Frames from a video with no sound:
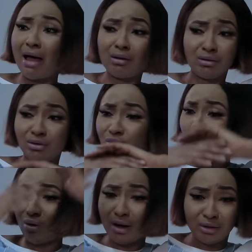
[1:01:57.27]
I don't know.
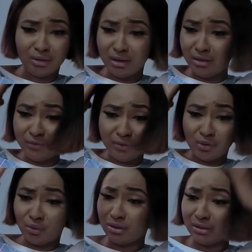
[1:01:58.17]
I don't even
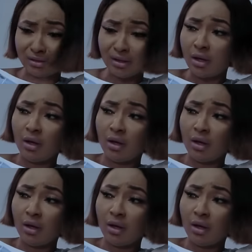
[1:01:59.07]
know what...